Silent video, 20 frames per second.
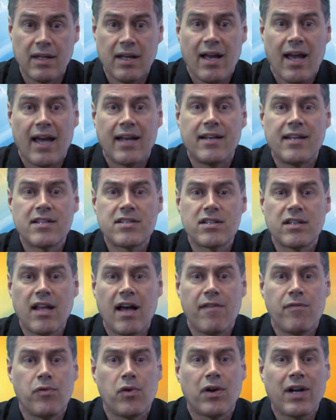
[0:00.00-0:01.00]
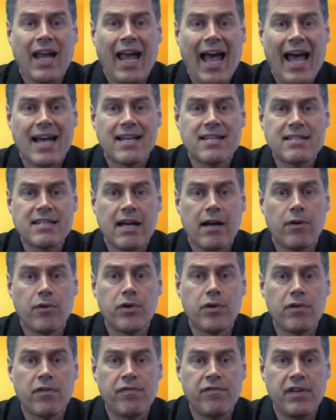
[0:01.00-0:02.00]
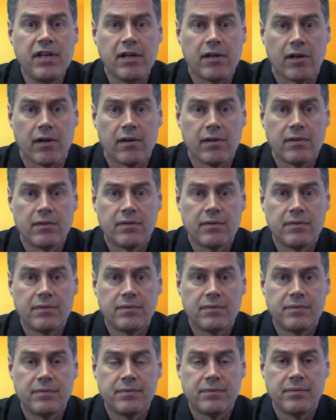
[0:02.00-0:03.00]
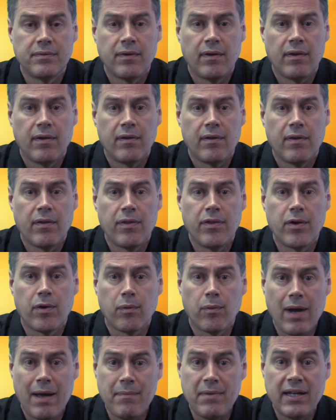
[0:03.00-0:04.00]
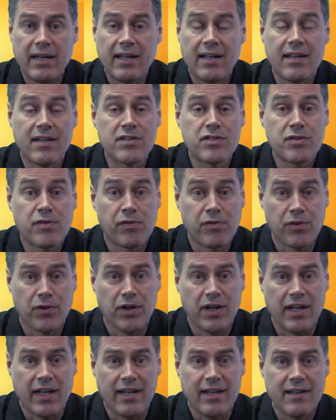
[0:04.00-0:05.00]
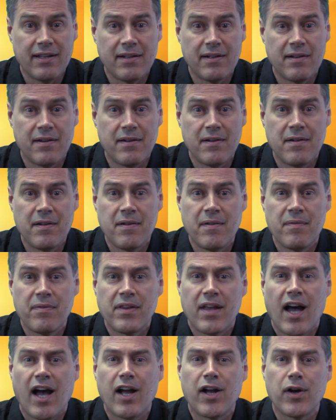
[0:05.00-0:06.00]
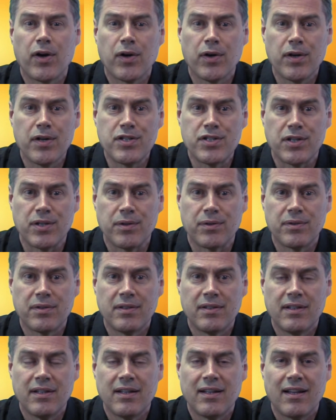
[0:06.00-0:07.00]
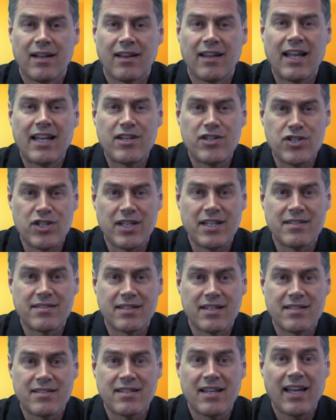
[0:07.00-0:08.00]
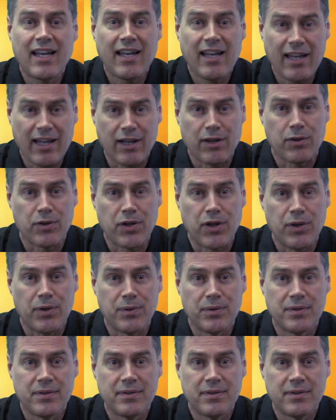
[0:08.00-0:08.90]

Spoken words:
And his love will cast out your fear. The remedy is free. I urge you, let Jesus heal you.